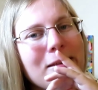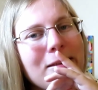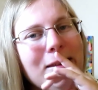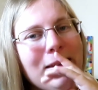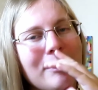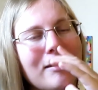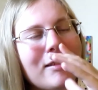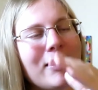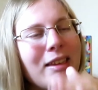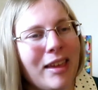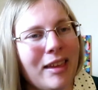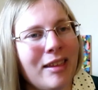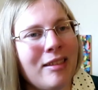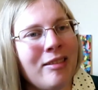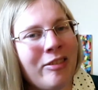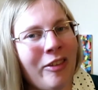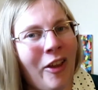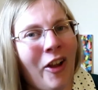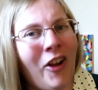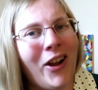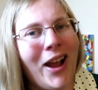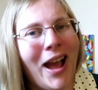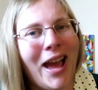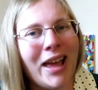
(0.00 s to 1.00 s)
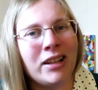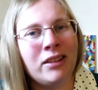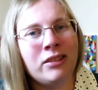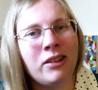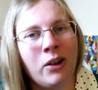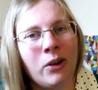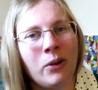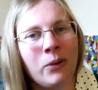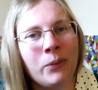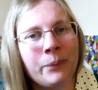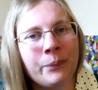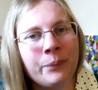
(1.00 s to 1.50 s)
these kids are at a
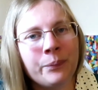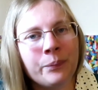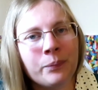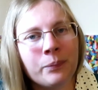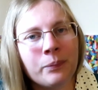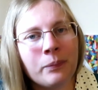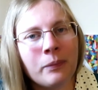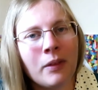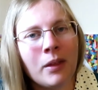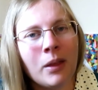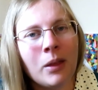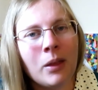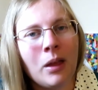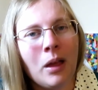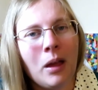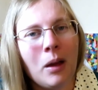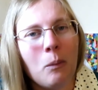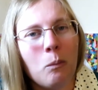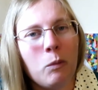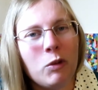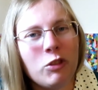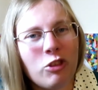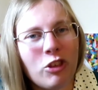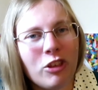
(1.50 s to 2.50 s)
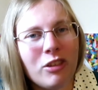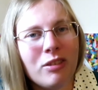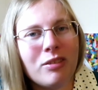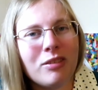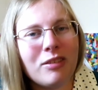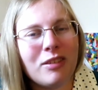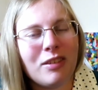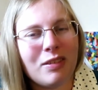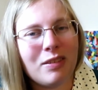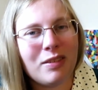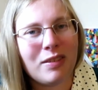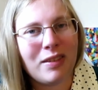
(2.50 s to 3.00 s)
low. Which is
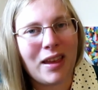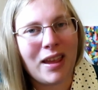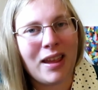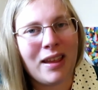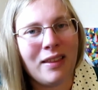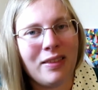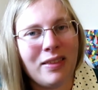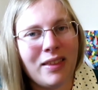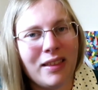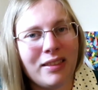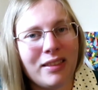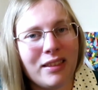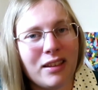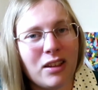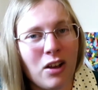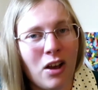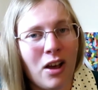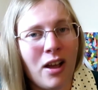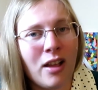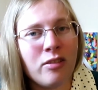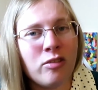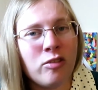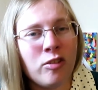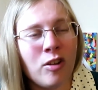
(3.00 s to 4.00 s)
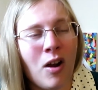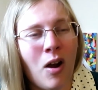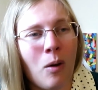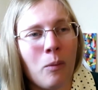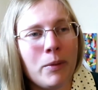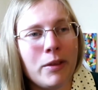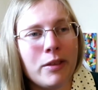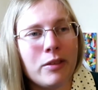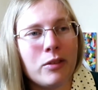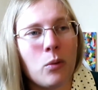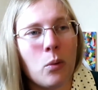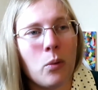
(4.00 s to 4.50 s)
to say that the gods are
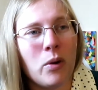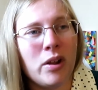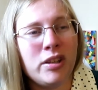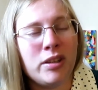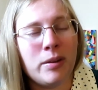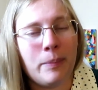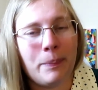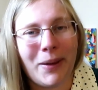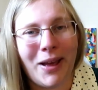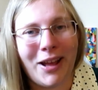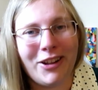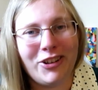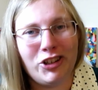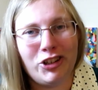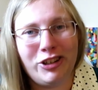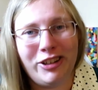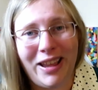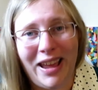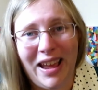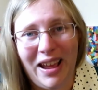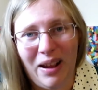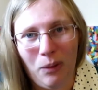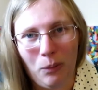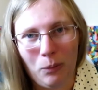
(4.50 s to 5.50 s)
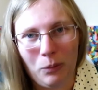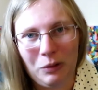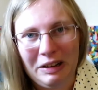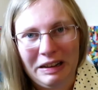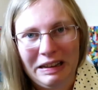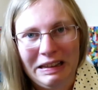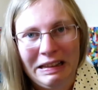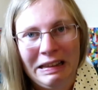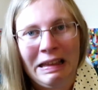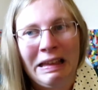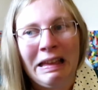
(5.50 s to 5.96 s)
always going to punch down.